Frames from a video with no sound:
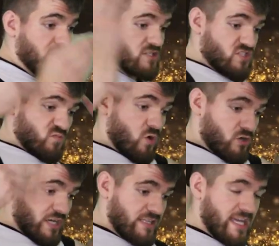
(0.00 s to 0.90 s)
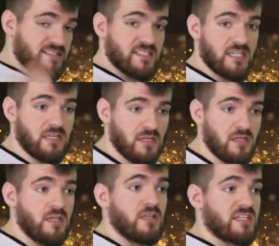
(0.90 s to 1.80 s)
Some water hit that seed.
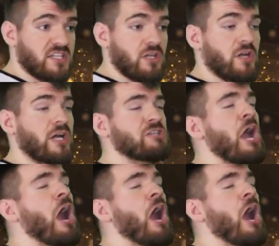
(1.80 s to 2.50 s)
Next thing you know,